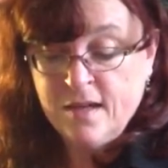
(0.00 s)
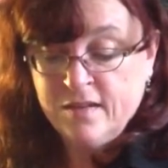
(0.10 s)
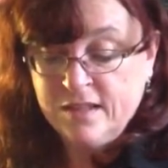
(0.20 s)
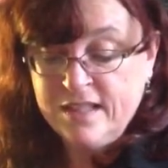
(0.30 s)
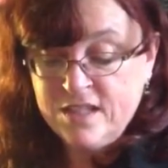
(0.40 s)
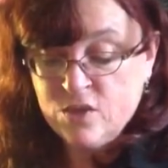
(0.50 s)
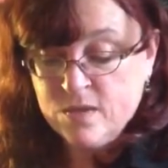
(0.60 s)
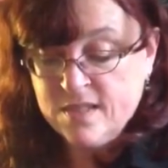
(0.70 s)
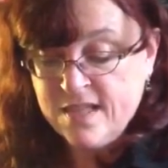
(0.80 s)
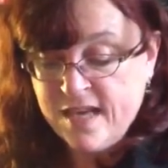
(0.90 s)
The leash
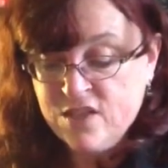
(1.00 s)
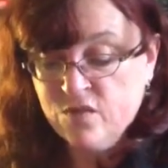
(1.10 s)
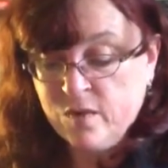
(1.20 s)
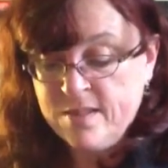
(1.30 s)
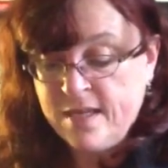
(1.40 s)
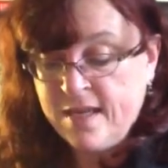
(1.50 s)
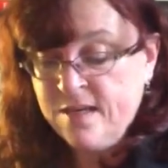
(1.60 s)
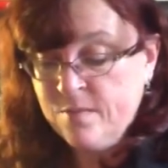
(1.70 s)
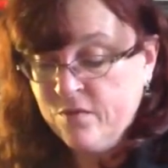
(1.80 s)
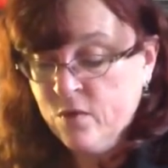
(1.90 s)
was snatched from his hand,
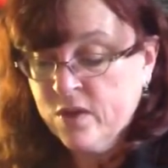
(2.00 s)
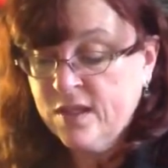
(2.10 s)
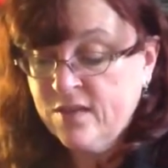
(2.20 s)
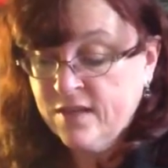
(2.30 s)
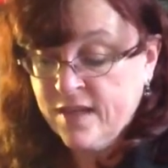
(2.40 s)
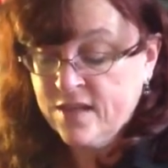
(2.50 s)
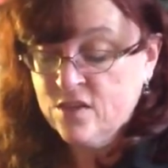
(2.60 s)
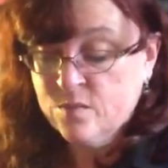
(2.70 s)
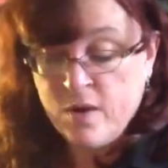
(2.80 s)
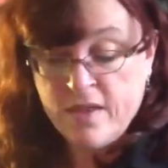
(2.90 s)
and before he could even catch
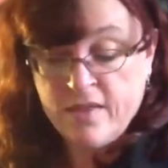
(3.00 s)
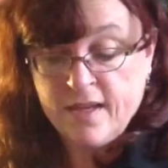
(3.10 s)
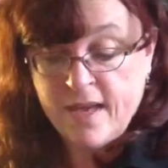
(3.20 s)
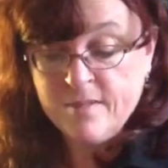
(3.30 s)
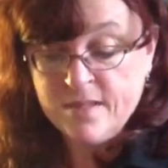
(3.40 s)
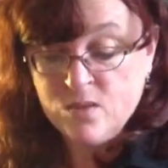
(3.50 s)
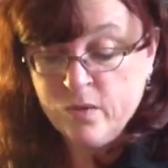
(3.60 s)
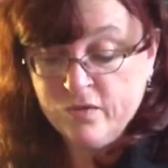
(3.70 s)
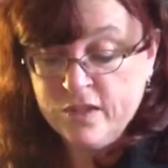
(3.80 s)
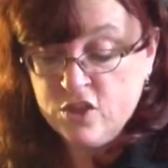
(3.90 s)
his breath, the captain
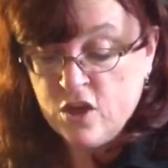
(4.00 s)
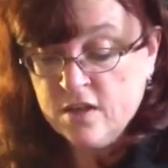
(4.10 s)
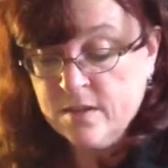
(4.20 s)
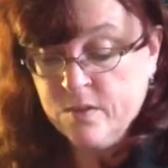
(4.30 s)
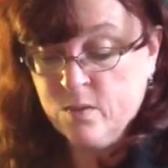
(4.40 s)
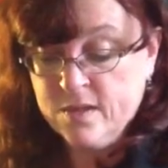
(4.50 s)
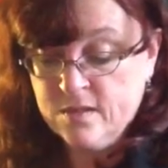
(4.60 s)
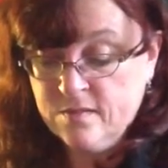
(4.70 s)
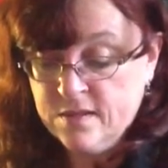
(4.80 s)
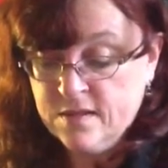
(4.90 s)
swiftly jogged up the rest
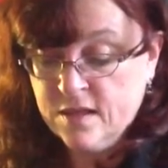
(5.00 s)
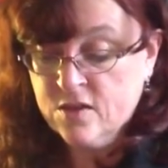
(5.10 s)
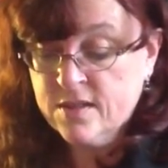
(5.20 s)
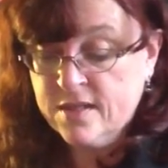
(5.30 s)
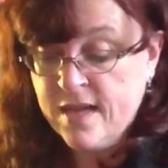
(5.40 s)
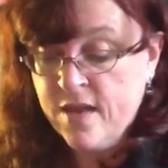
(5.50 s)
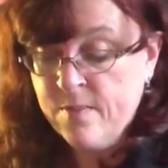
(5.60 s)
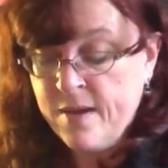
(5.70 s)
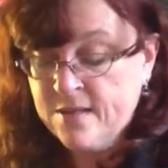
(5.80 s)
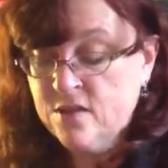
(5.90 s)
of the stairs and down the
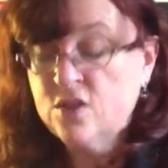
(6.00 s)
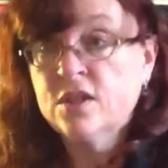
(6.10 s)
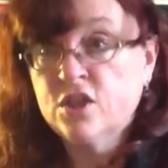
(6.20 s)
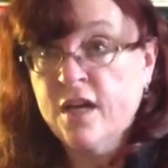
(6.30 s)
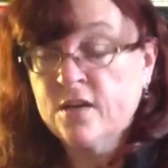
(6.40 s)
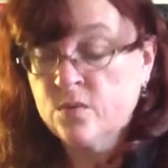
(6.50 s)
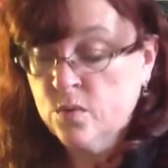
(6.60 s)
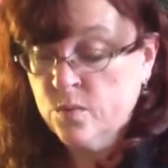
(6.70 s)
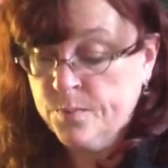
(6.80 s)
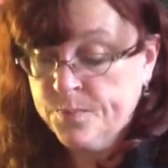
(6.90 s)
passage to Jack's
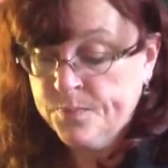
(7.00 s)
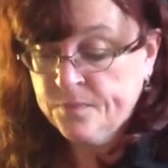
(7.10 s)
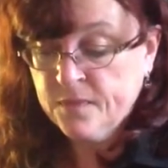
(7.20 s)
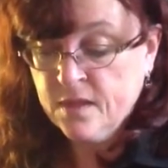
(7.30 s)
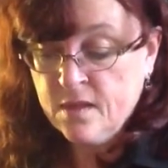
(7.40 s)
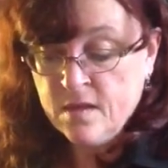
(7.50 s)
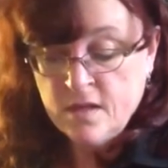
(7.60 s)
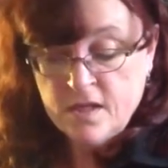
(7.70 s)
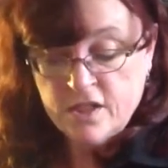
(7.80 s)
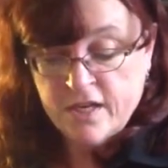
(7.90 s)
room.
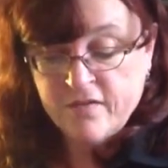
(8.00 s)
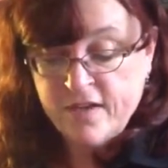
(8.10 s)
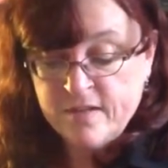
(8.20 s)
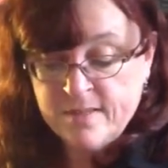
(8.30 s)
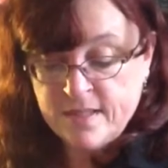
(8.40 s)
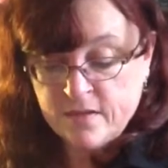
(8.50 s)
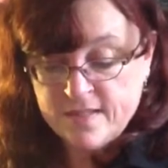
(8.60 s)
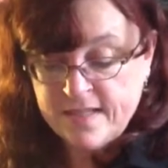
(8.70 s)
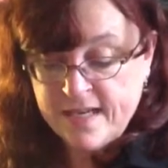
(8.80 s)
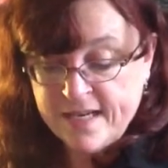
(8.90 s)
Jack found himself
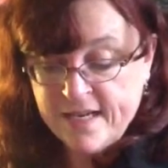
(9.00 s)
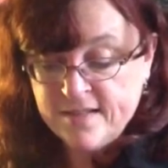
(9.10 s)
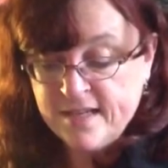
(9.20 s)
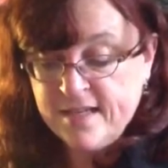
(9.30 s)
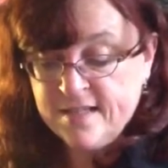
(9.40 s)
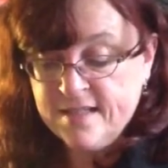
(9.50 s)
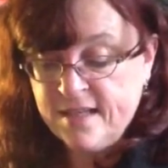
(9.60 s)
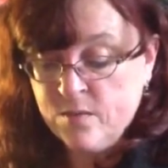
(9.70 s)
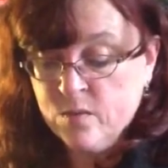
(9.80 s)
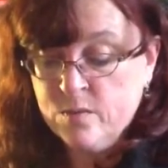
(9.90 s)
standing outside his
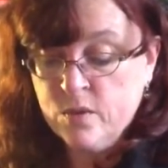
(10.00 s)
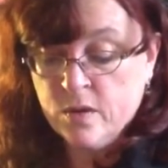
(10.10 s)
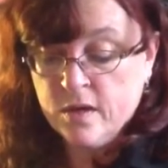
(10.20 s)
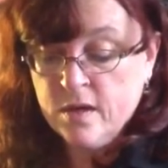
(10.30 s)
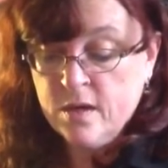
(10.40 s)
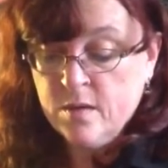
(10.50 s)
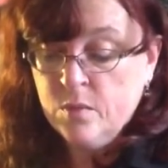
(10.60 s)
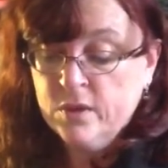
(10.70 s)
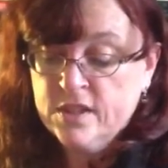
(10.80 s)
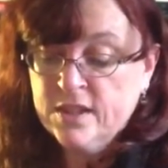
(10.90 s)
stateroom door,
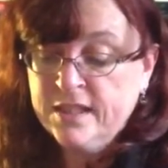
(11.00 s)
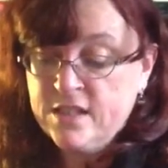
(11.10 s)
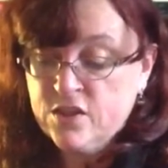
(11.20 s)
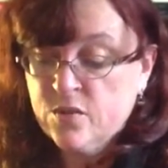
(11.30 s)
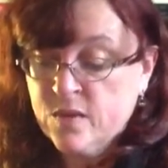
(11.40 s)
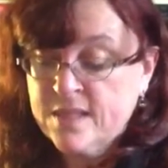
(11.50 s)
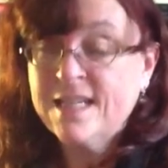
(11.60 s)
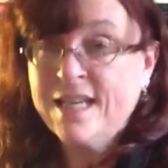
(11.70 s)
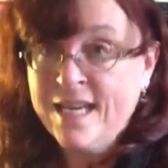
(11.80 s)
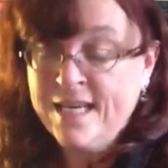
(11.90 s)
Bullett's leash thrust
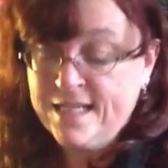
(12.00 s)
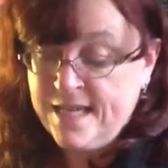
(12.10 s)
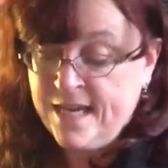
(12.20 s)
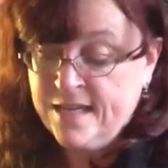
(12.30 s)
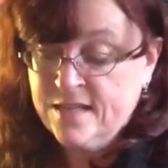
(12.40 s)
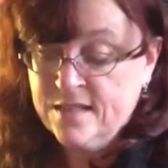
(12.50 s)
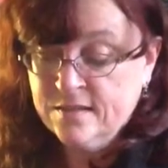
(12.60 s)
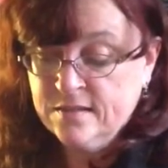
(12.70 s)
again in his hands.